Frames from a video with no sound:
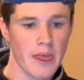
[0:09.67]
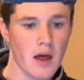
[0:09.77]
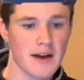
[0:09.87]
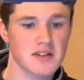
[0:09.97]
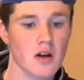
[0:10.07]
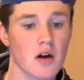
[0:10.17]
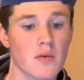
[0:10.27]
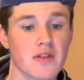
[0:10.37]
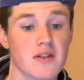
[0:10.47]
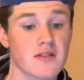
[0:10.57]
I started
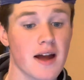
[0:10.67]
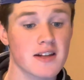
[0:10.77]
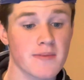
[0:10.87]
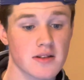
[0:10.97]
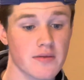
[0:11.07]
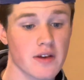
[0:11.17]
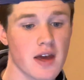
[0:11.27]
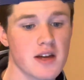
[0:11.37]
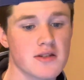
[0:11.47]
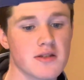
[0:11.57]
with the design
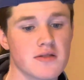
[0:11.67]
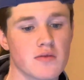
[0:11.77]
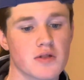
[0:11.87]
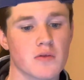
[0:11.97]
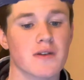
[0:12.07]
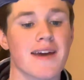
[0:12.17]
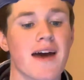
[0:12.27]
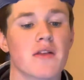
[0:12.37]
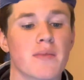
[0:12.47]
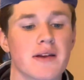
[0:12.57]
specifications, which were
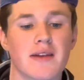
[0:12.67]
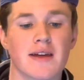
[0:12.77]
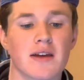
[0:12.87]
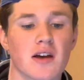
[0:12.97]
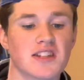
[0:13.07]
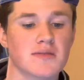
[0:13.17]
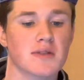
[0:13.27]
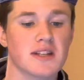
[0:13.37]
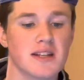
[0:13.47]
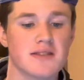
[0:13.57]
gathered by taking
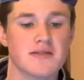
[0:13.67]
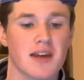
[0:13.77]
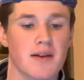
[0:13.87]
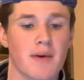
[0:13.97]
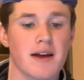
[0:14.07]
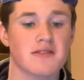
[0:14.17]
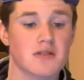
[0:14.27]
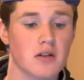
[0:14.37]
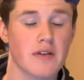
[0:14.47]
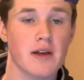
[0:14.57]
customer needs stated by a
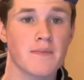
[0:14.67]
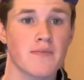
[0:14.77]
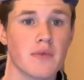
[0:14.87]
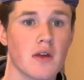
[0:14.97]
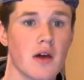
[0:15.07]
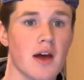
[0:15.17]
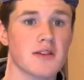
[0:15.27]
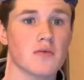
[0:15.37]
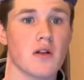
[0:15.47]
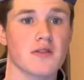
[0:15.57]
survey,
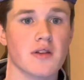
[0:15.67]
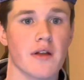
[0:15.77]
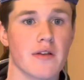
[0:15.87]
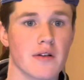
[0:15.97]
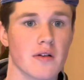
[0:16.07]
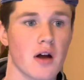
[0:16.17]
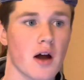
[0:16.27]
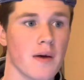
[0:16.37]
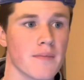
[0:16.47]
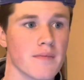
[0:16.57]
as well as other
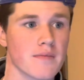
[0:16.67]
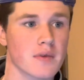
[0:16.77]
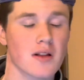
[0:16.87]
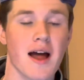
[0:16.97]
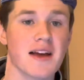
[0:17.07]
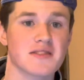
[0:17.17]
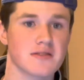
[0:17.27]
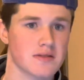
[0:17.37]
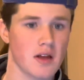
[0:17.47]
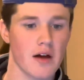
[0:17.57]

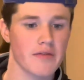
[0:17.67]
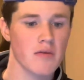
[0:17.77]
class stuff.